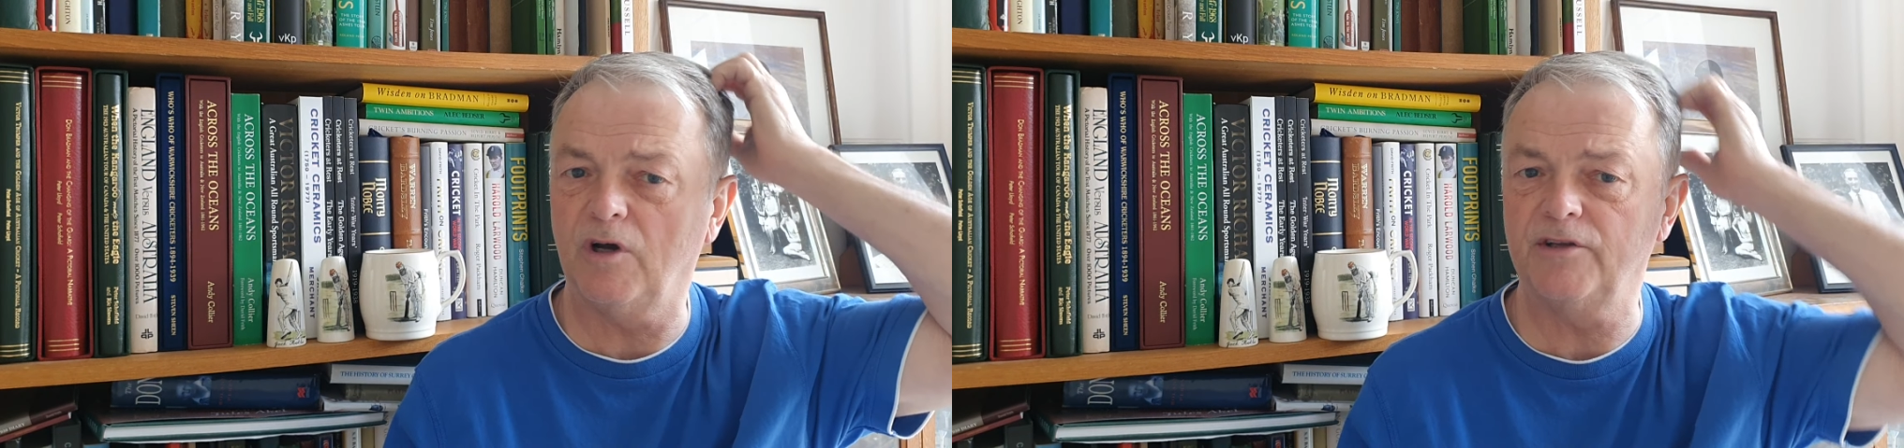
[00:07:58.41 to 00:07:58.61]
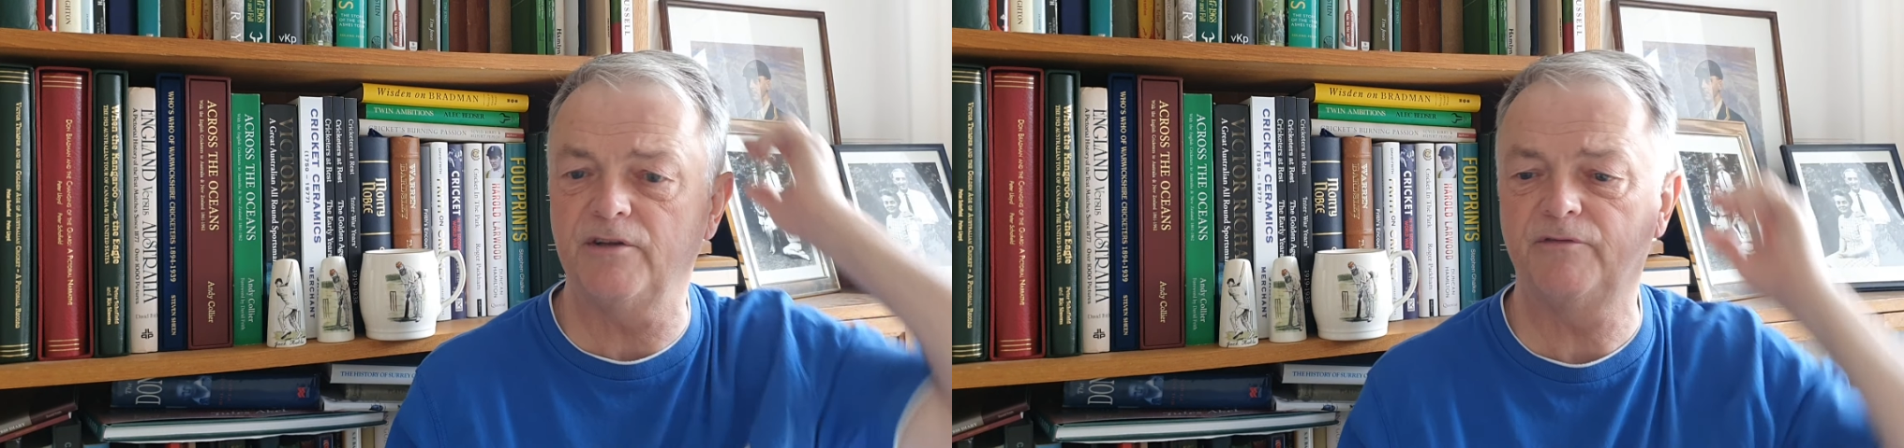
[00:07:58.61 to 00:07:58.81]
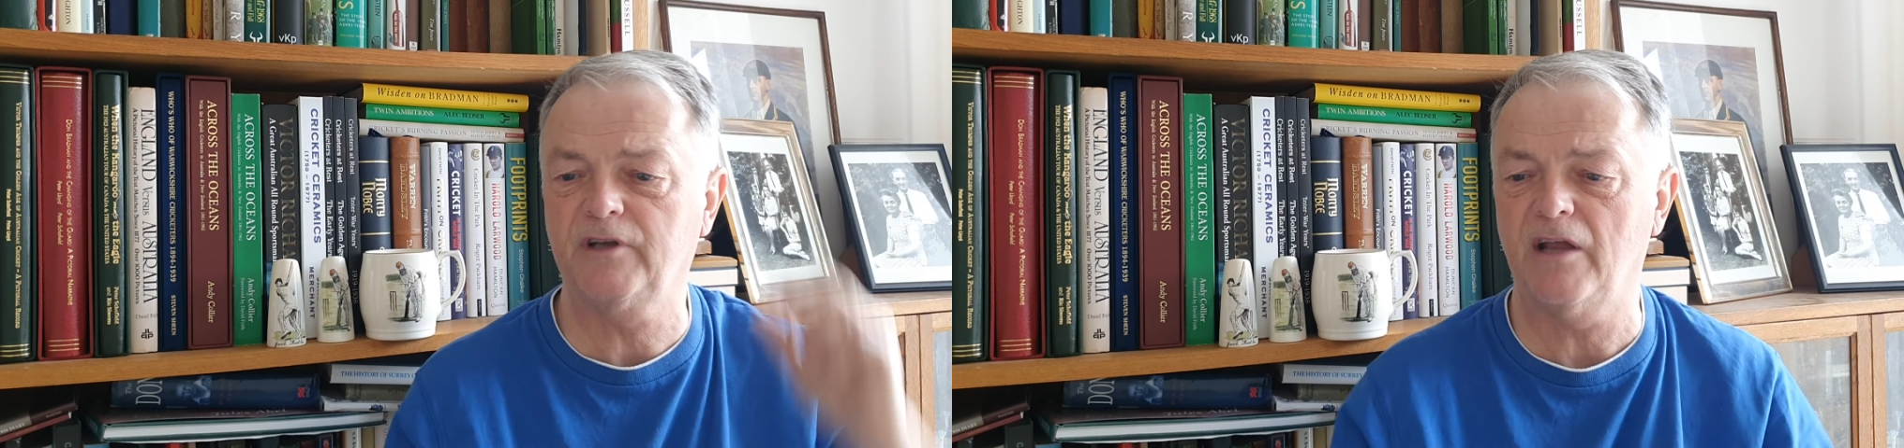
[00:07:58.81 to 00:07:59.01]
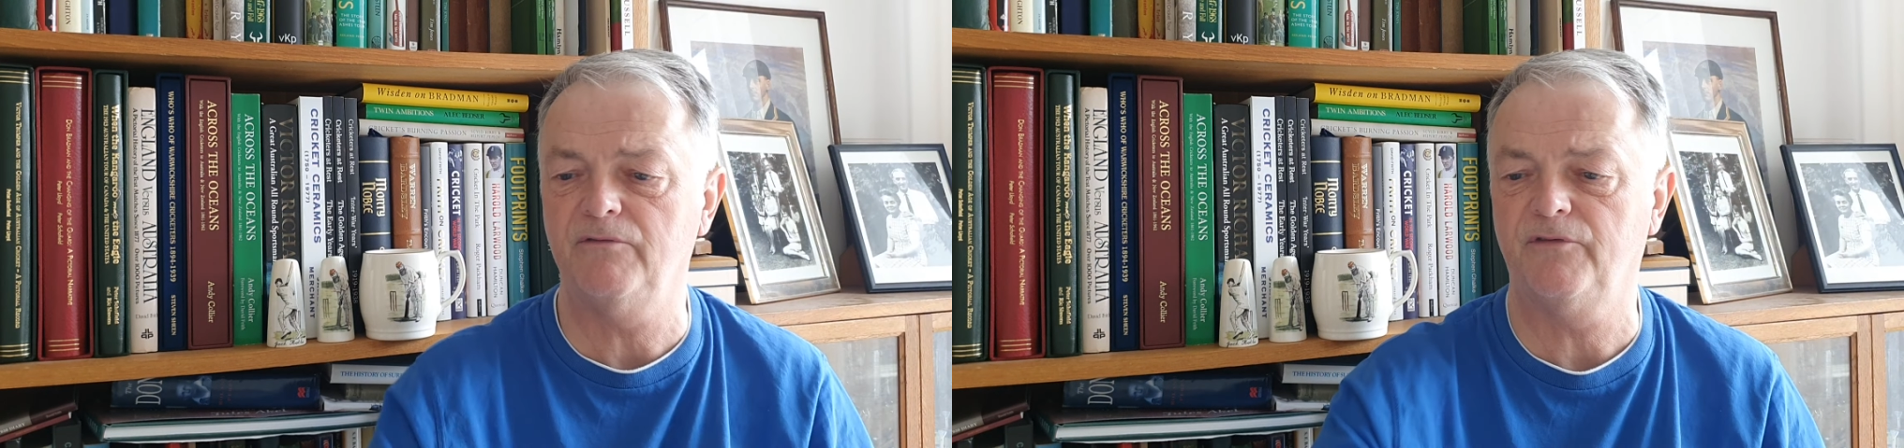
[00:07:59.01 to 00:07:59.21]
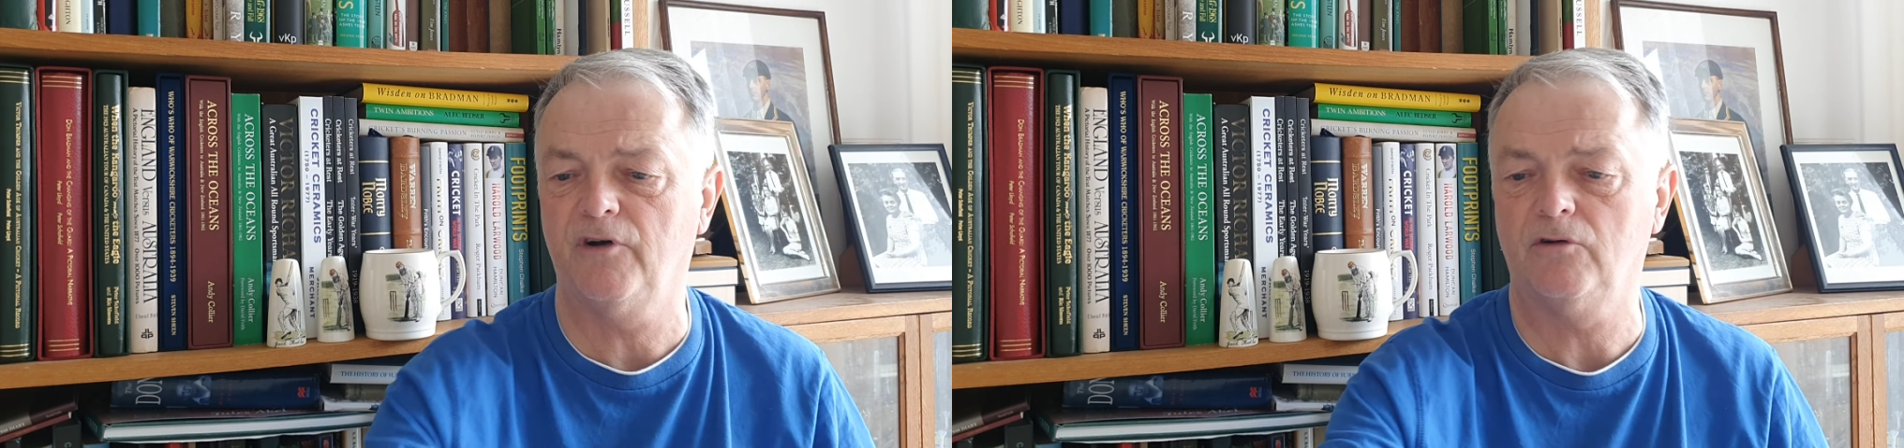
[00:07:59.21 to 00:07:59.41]
I had the
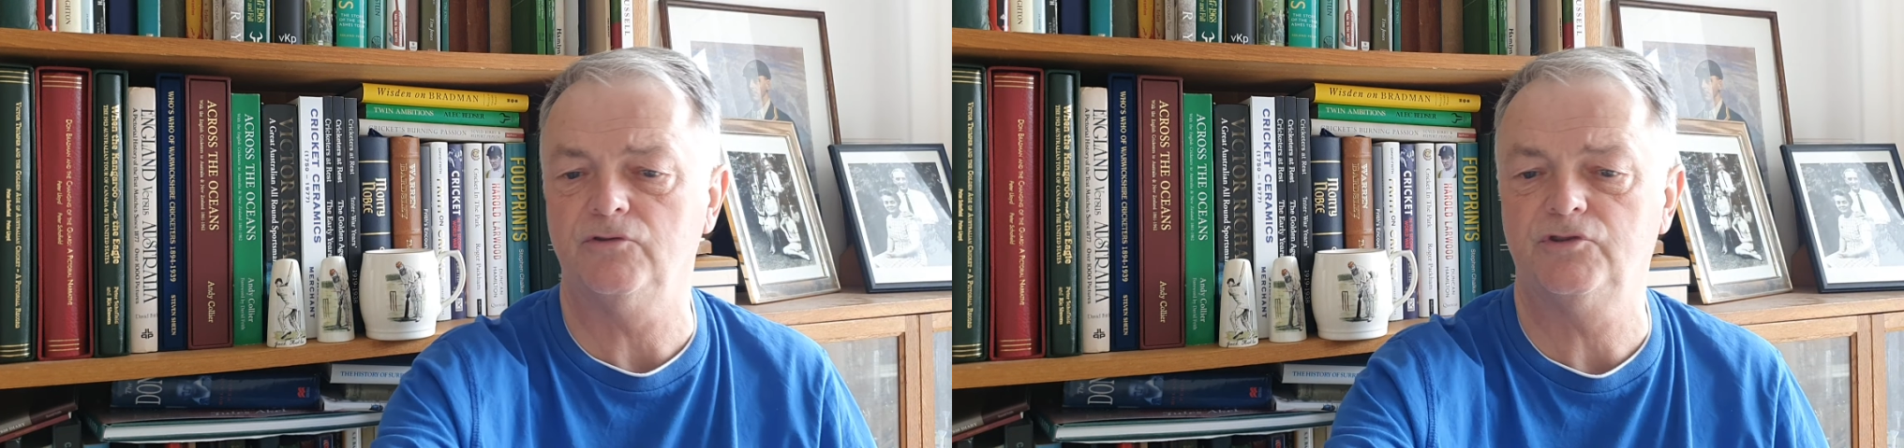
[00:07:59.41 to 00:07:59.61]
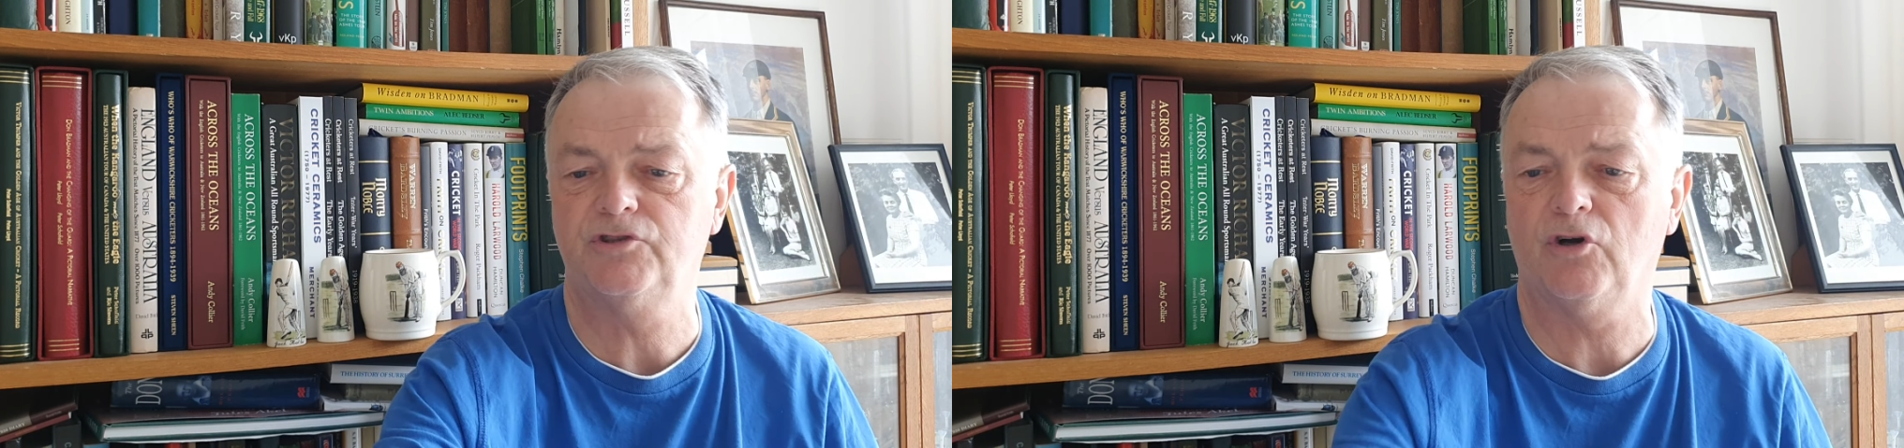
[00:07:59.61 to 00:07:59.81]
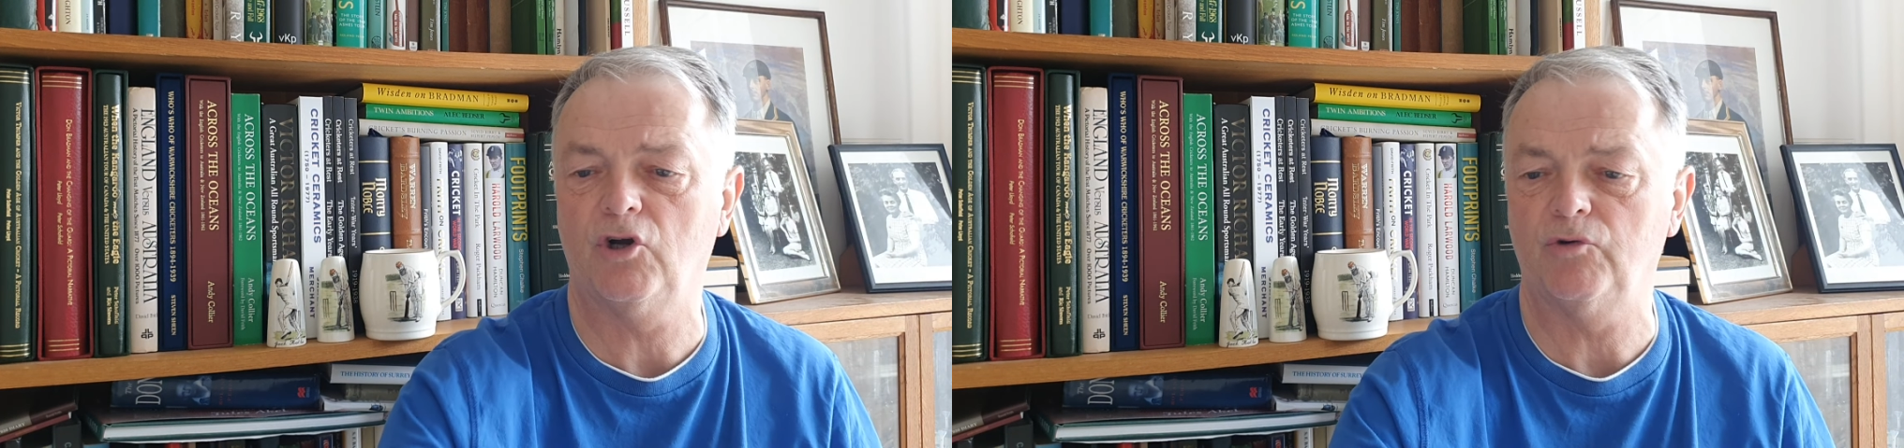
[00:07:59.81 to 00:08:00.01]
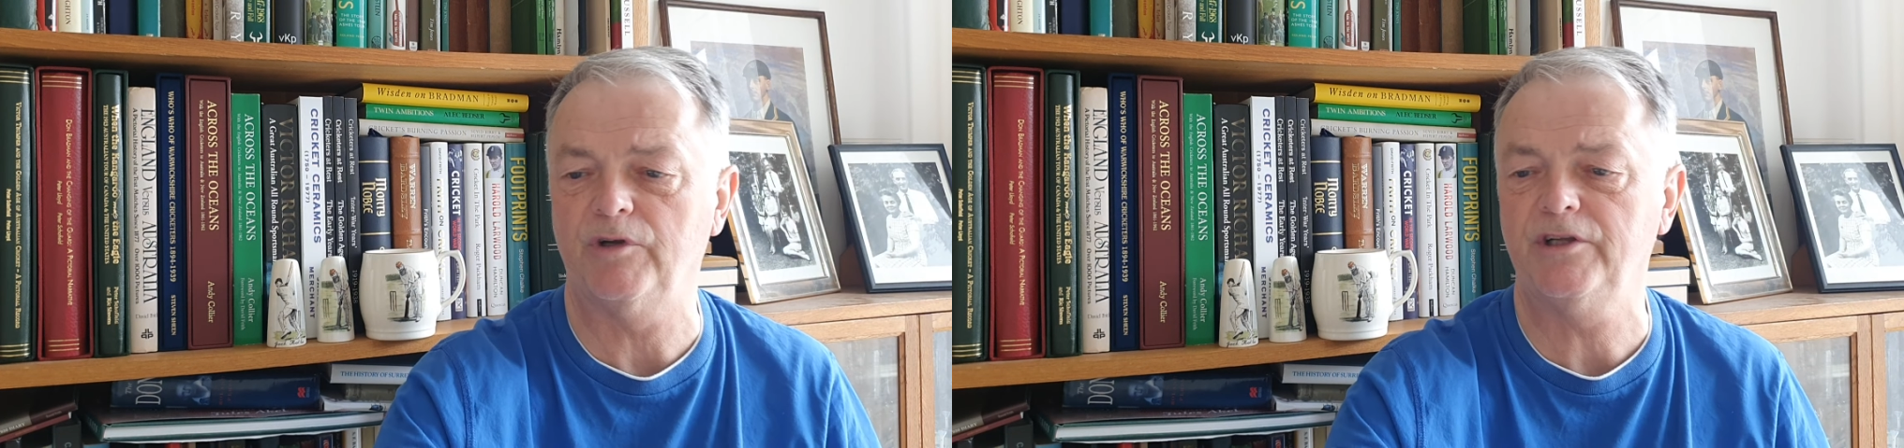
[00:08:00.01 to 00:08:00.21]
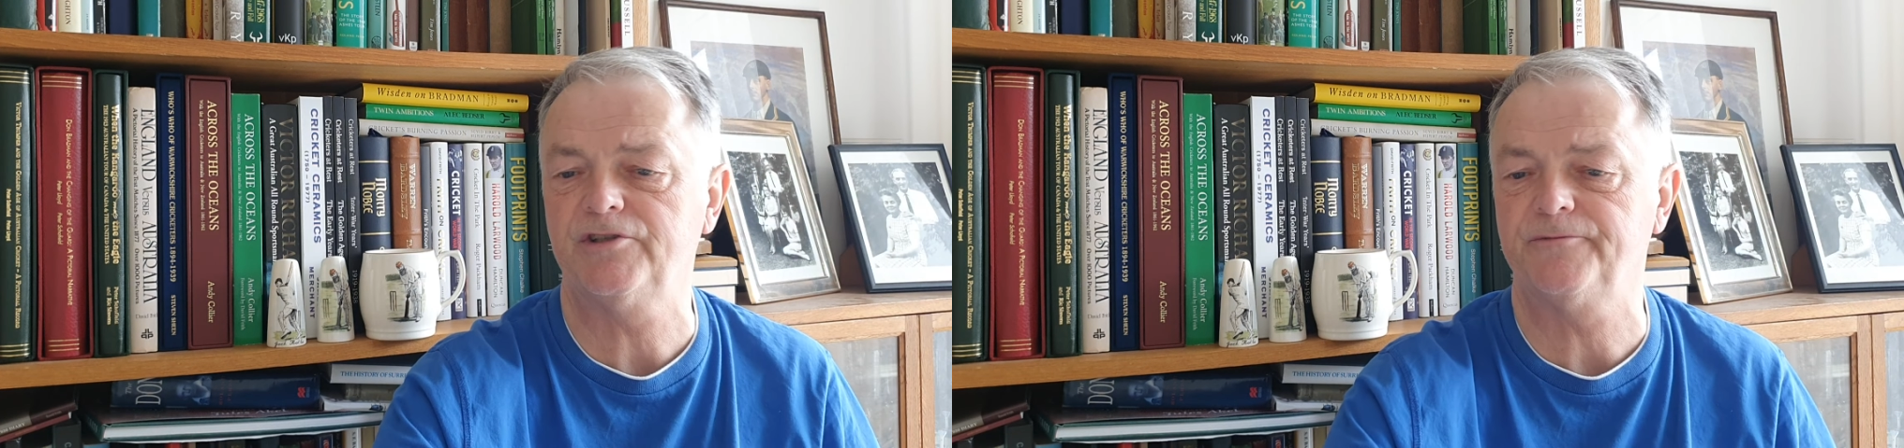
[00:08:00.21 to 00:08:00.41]
Ken Farnes
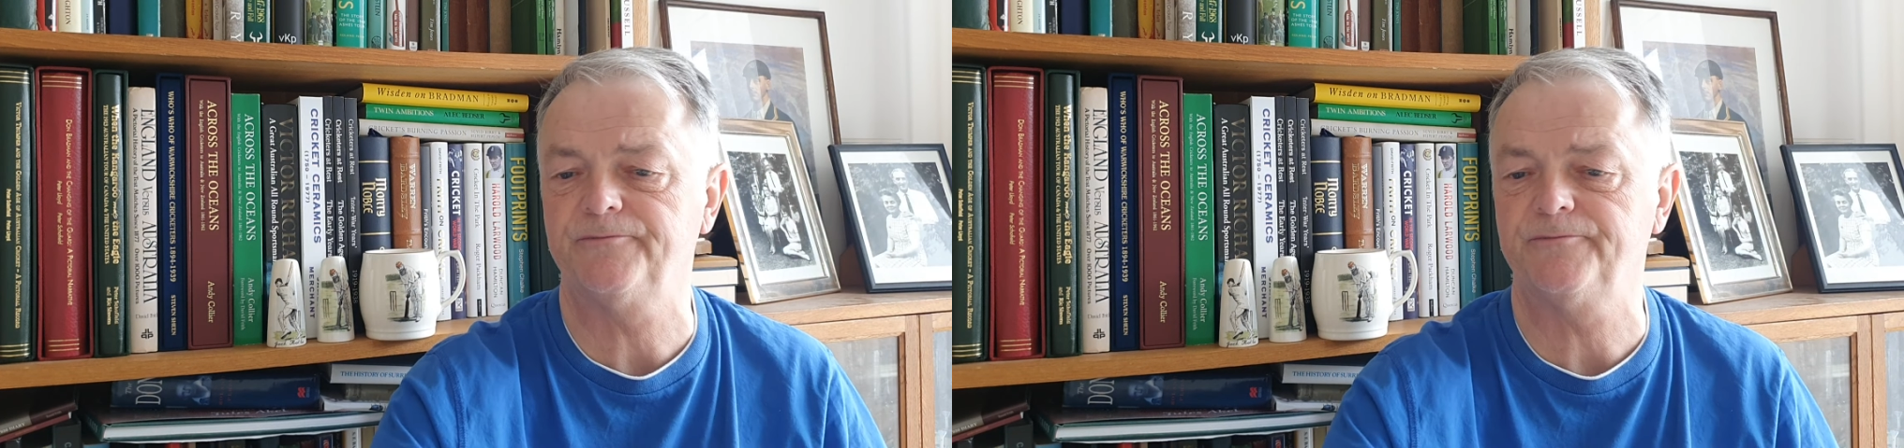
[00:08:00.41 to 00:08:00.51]
diaries,